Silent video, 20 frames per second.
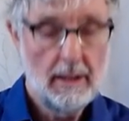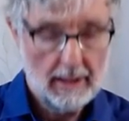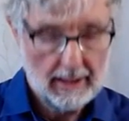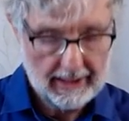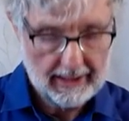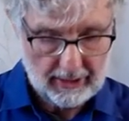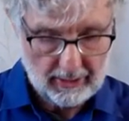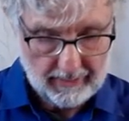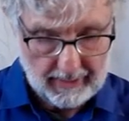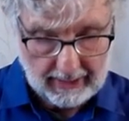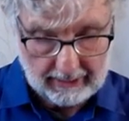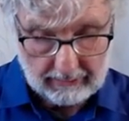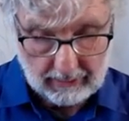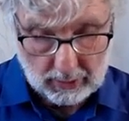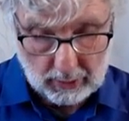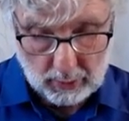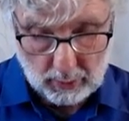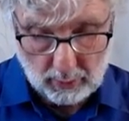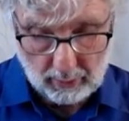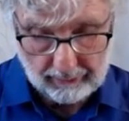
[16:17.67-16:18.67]
And you may
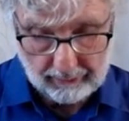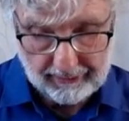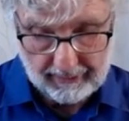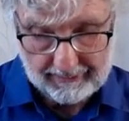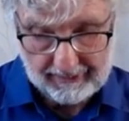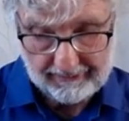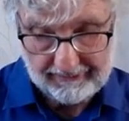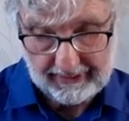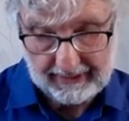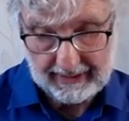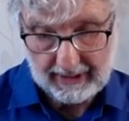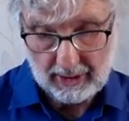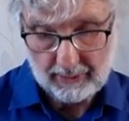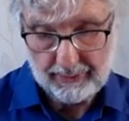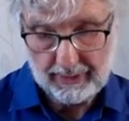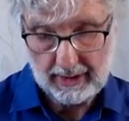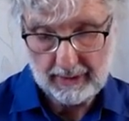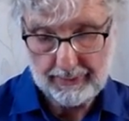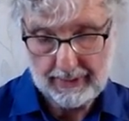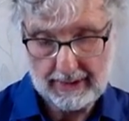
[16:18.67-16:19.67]
recall from the video
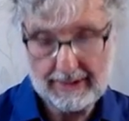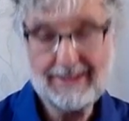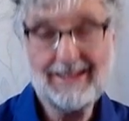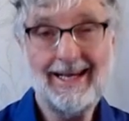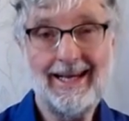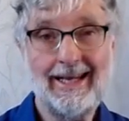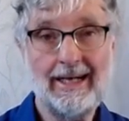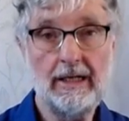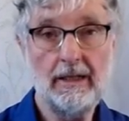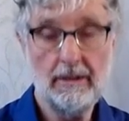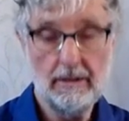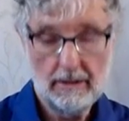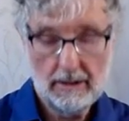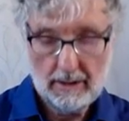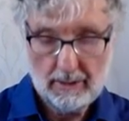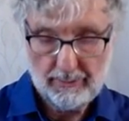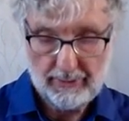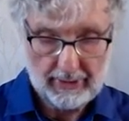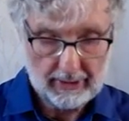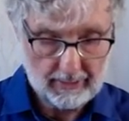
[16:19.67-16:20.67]
PP10,
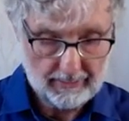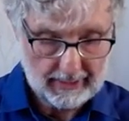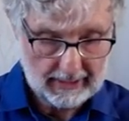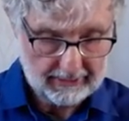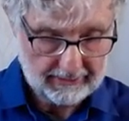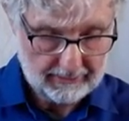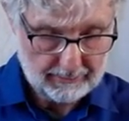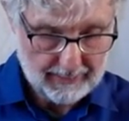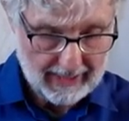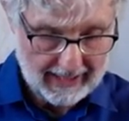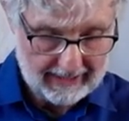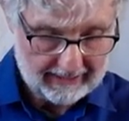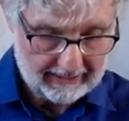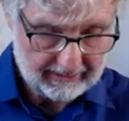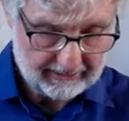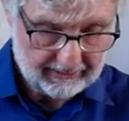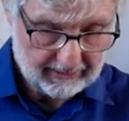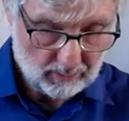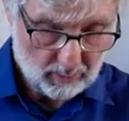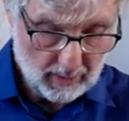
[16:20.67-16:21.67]
Pyramids,
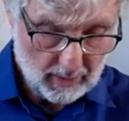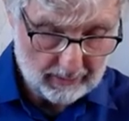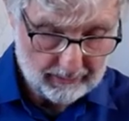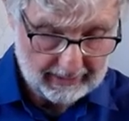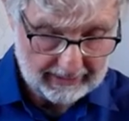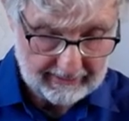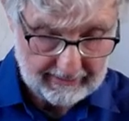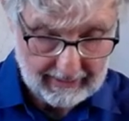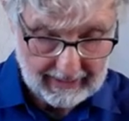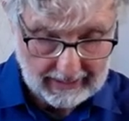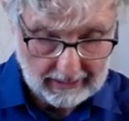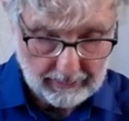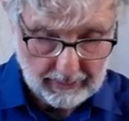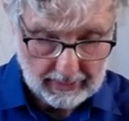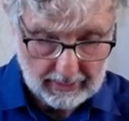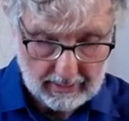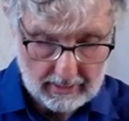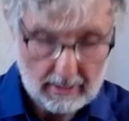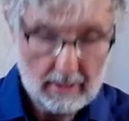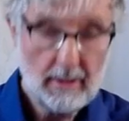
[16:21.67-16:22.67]
Patterns and Why We Sleep,
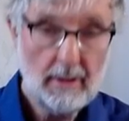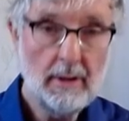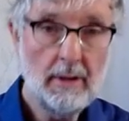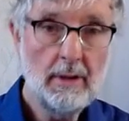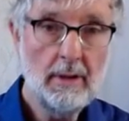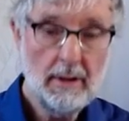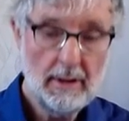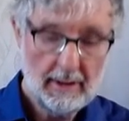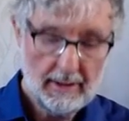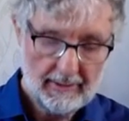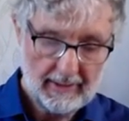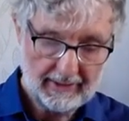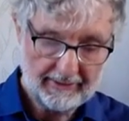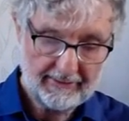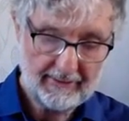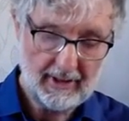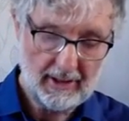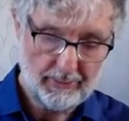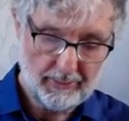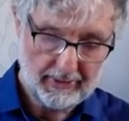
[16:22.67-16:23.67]
that
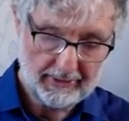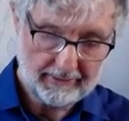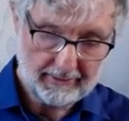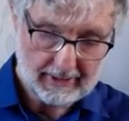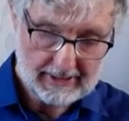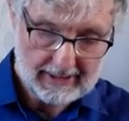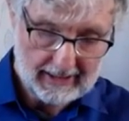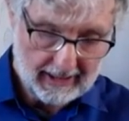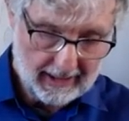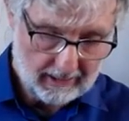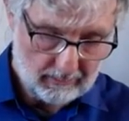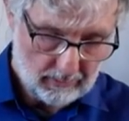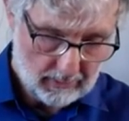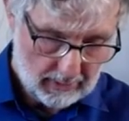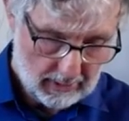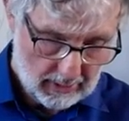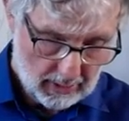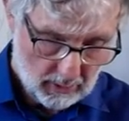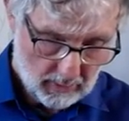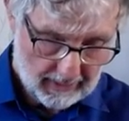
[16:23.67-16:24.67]
sleep is the time
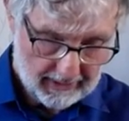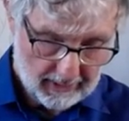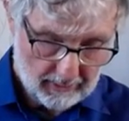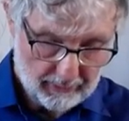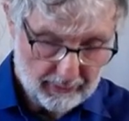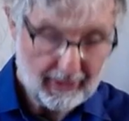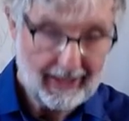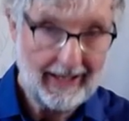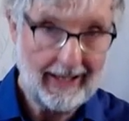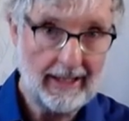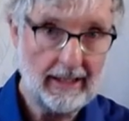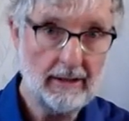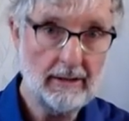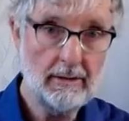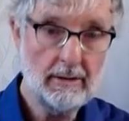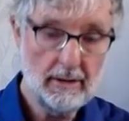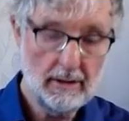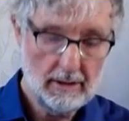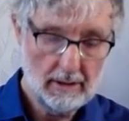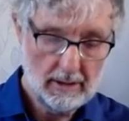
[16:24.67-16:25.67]
when the brain,
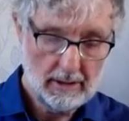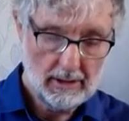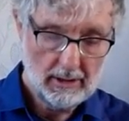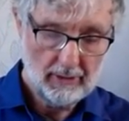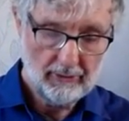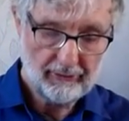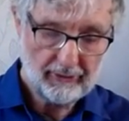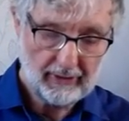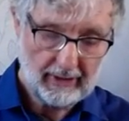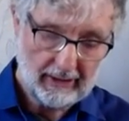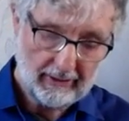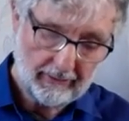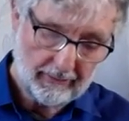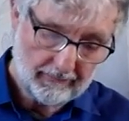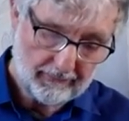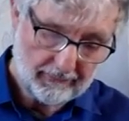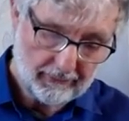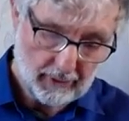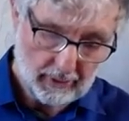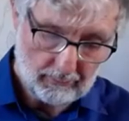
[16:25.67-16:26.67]

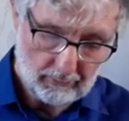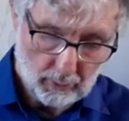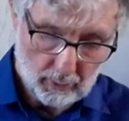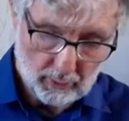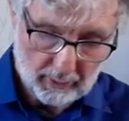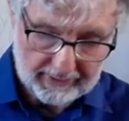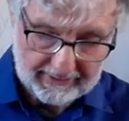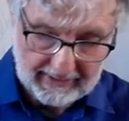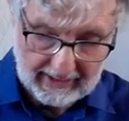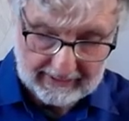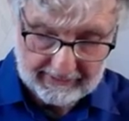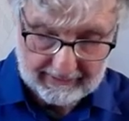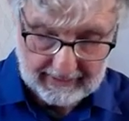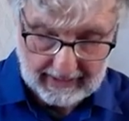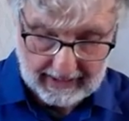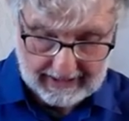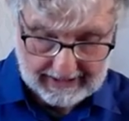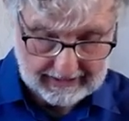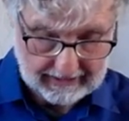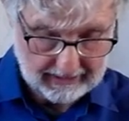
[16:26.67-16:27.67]
free from raw sense
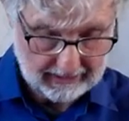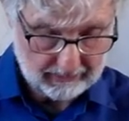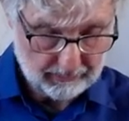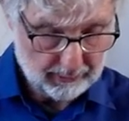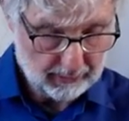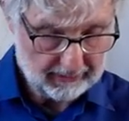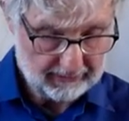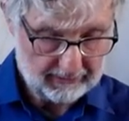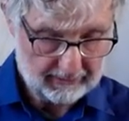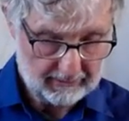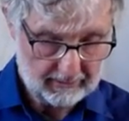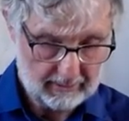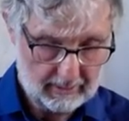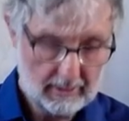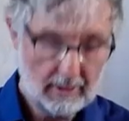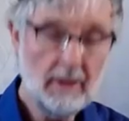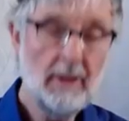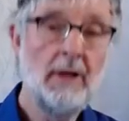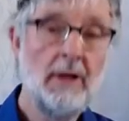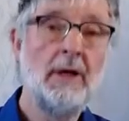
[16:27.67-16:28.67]
data inputs,
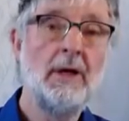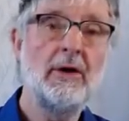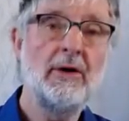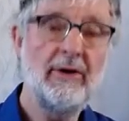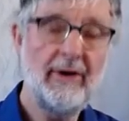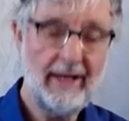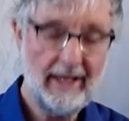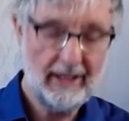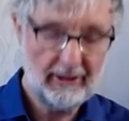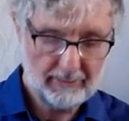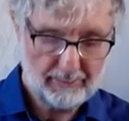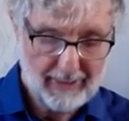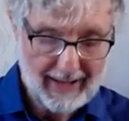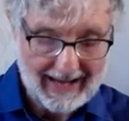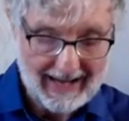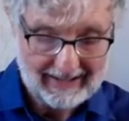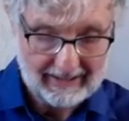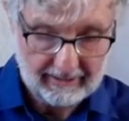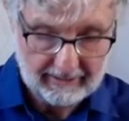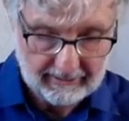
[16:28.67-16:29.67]
creates
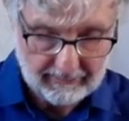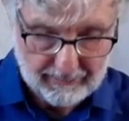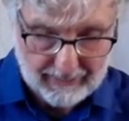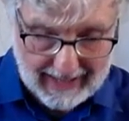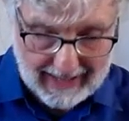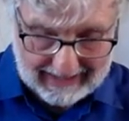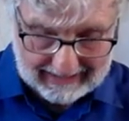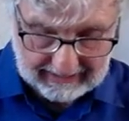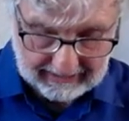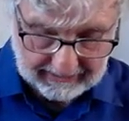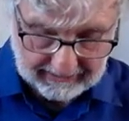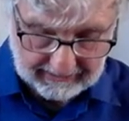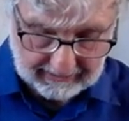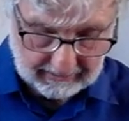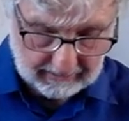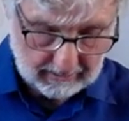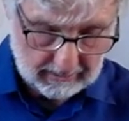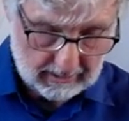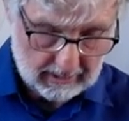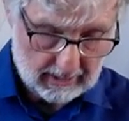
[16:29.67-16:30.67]
patterns of patterns
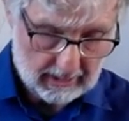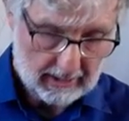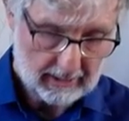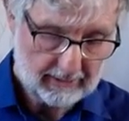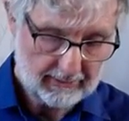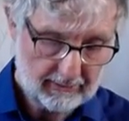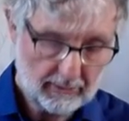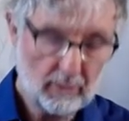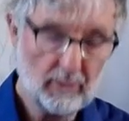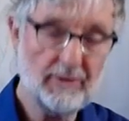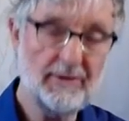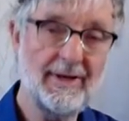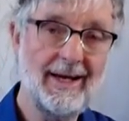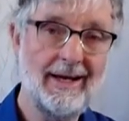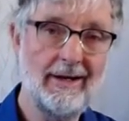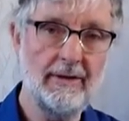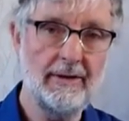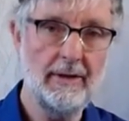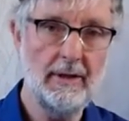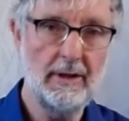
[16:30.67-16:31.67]
and sorts
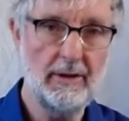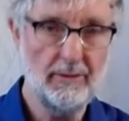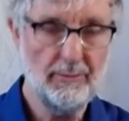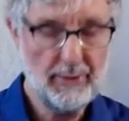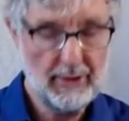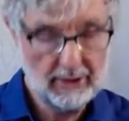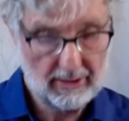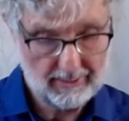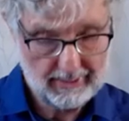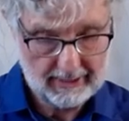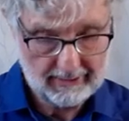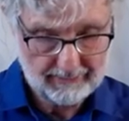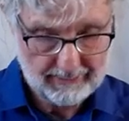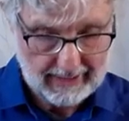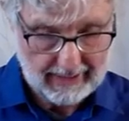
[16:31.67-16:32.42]
out its pyramid of